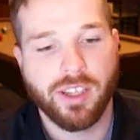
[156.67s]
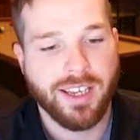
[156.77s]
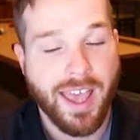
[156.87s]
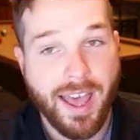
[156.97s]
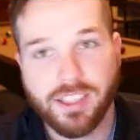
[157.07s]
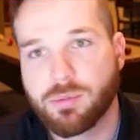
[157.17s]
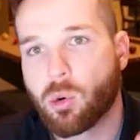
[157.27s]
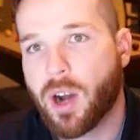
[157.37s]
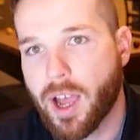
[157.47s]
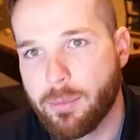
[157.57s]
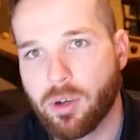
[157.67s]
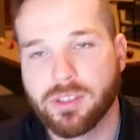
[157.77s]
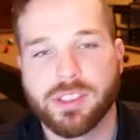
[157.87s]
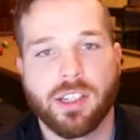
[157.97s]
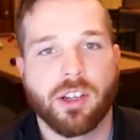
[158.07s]
And as more
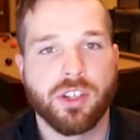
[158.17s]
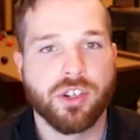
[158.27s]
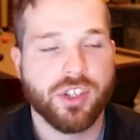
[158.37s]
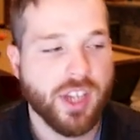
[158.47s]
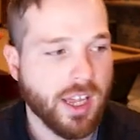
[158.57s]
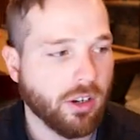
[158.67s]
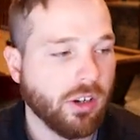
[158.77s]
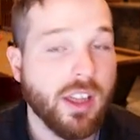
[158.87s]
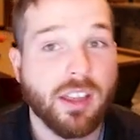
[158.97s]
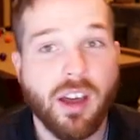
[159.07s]
eyeballs get on your channel,